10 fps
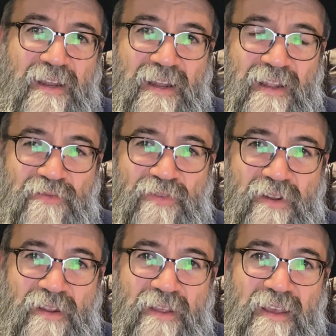
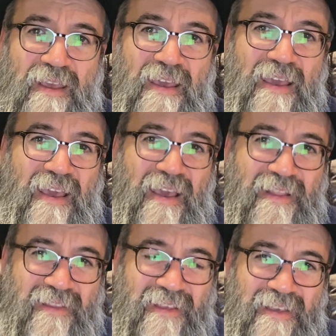level,
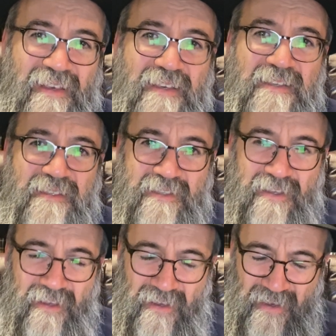it is
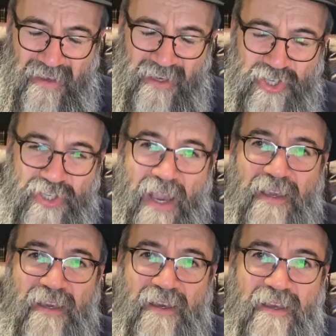
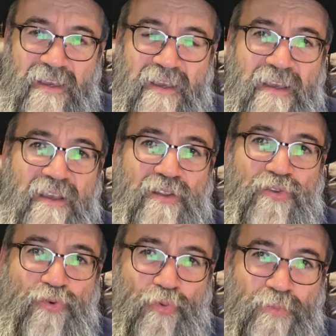shayech
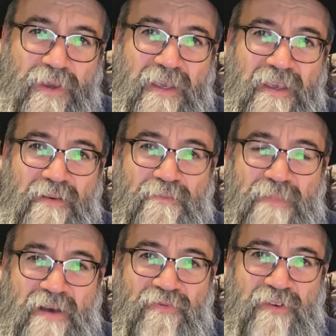to be
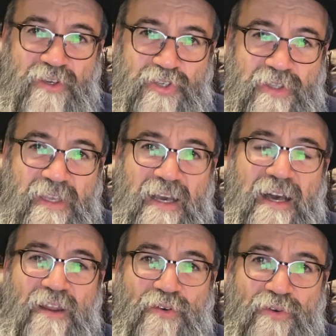mafrish the
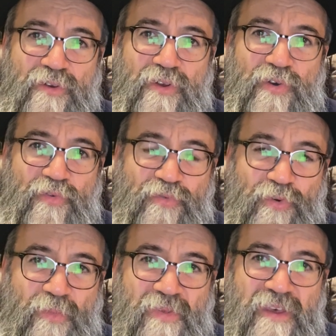chalo
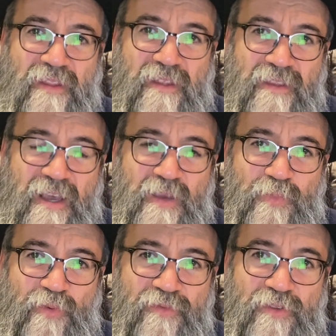from that
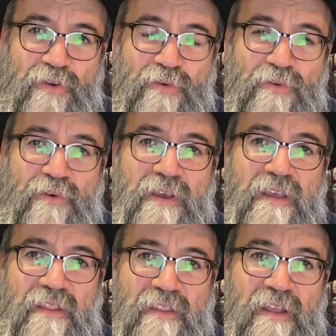type of dough,
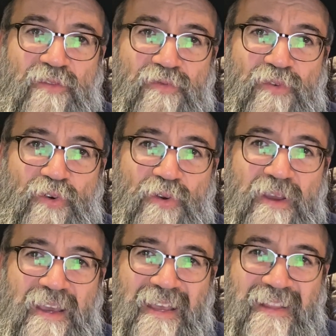therefore
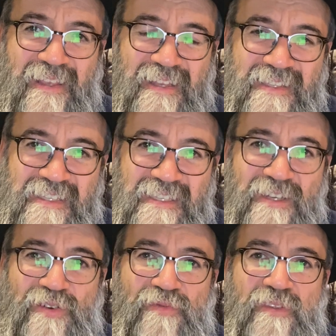it can
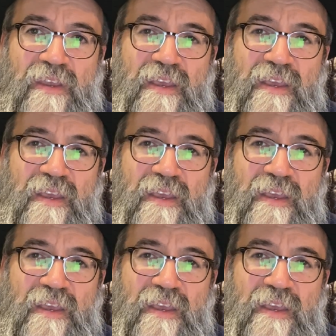serve